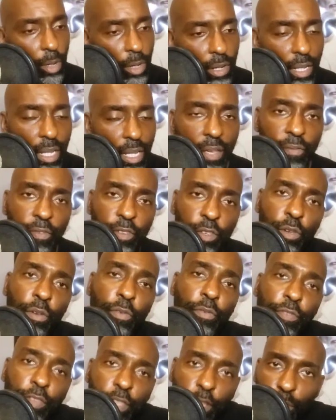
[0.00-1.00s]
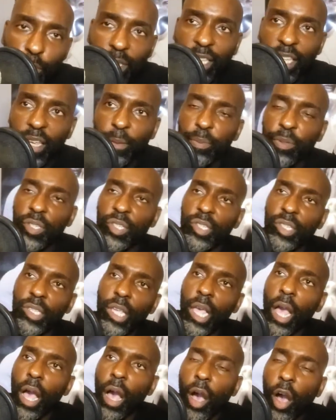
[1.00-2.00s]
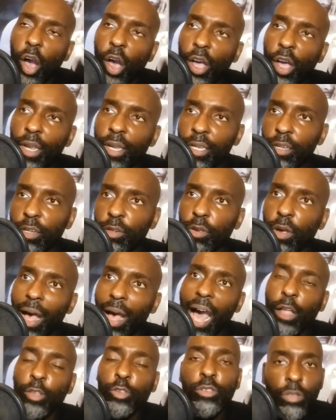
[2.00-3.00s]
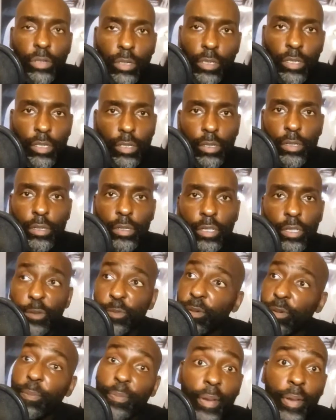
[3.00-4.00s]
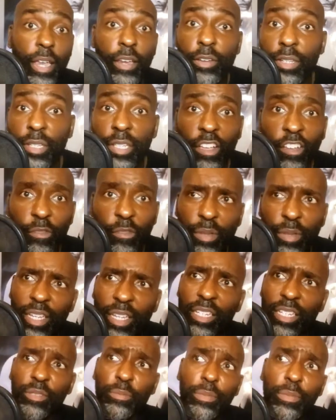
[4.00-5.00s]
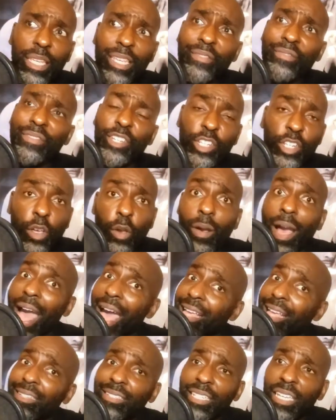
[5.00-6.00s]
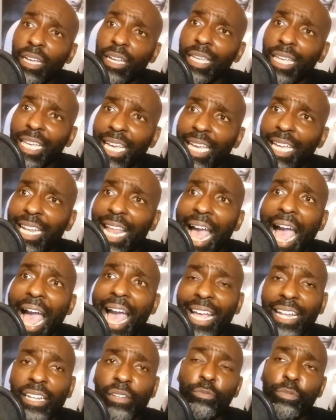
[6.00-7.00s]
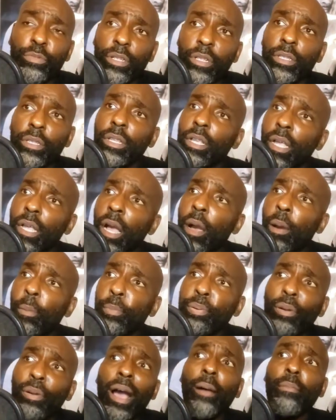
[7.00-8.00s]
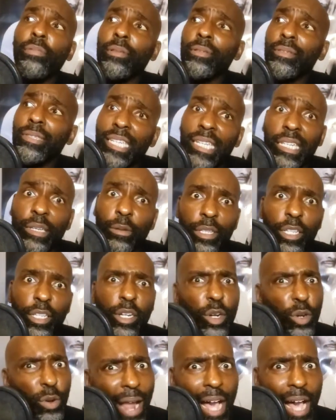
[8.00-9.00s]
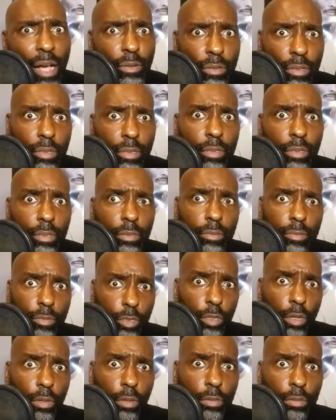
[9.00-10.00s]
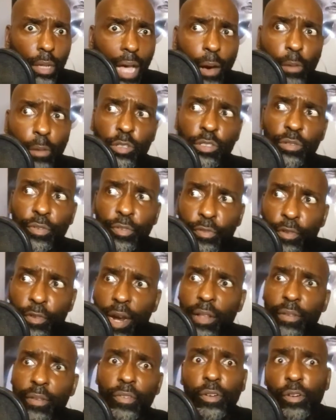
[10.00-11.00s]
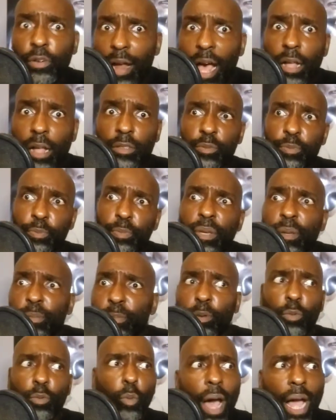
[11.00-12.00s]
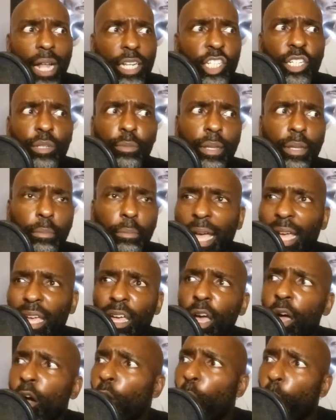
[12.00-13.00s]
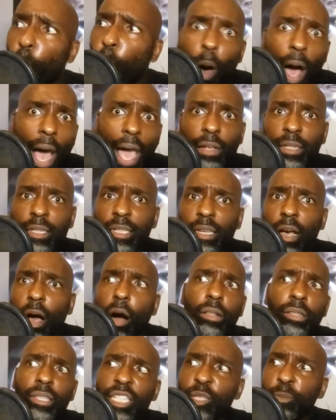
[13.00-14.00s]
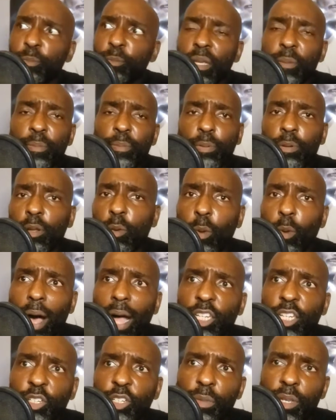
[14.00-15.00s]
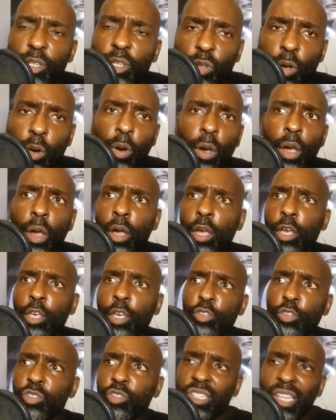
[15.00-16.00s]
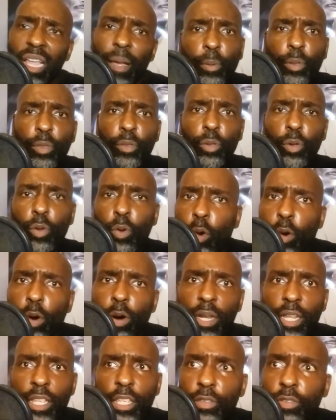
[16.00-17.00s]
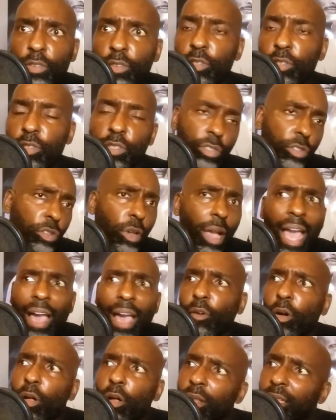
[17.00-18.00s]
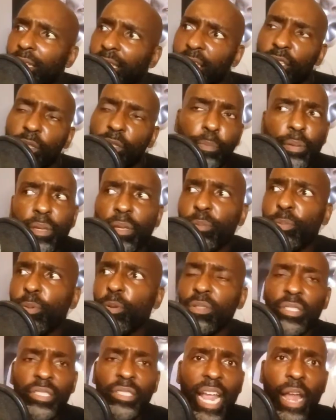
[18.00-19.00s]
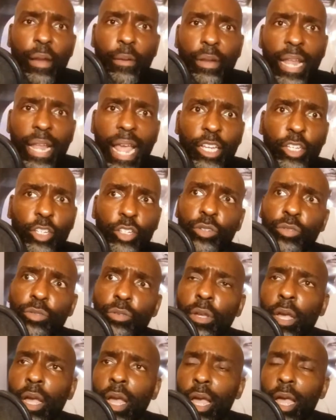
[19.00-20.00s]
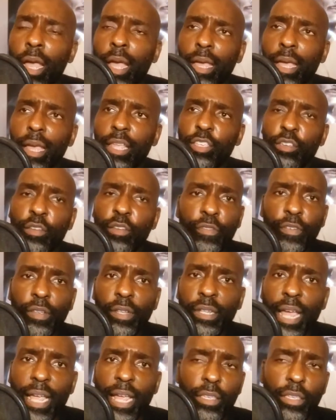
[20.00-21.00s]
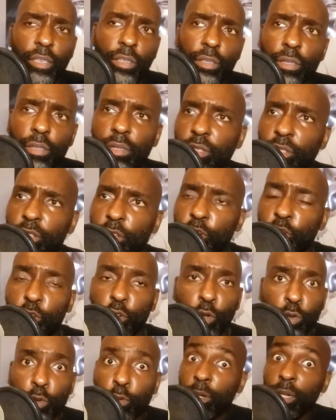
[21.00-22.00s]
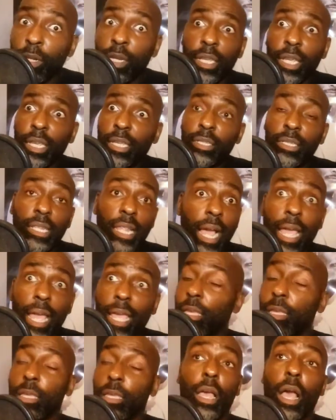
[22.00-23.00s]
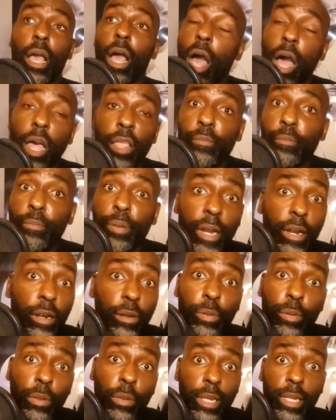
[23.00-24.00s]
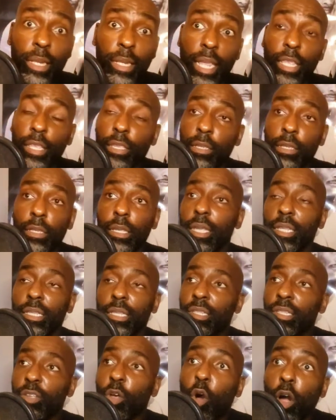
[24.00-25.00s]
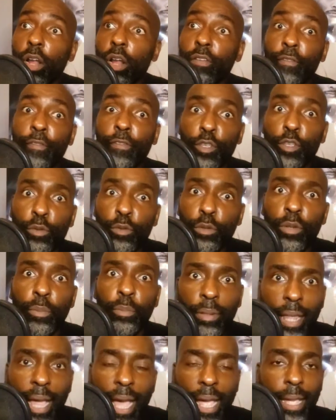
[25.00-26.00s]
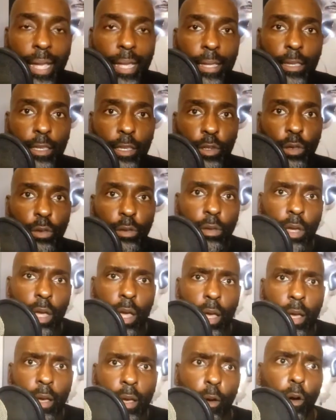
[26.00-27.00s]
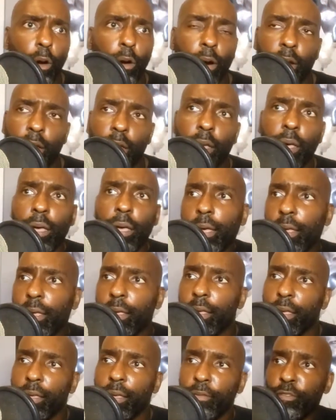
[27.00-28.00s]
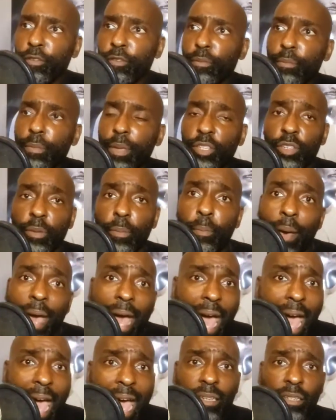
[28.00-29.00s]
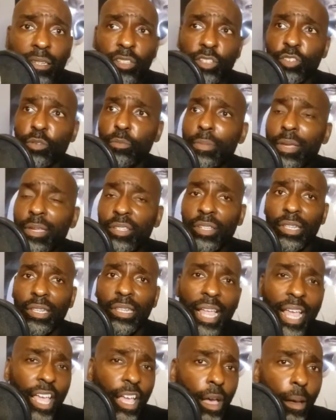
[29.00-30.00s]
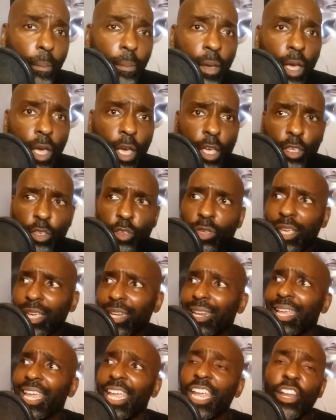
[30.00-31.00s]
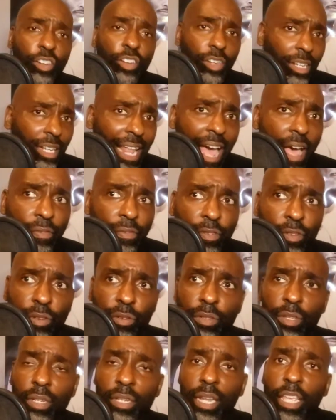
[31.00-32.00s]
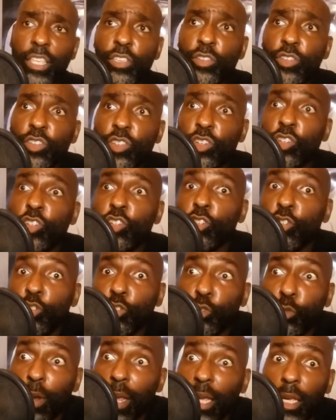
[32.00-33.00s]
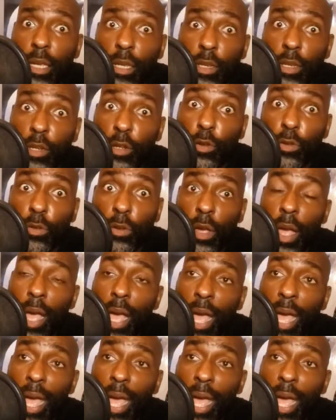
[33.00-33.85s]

I'm going to give you a few tips on, you know, how to prepare yourself. Because me, even though as a young kid, I had real problem dealing with crowds, you know, I was afraid of crowds, people watching me. I'm like, why are all these people are watching me? So you step on the court and you have all these people staring at you, and you feel that the scrutiny is, like, unbearable, and then it's hard for you to play, you know. Or if you miss a pass, you miss a layup, you can hear the laughters, and then you just shrink, you know.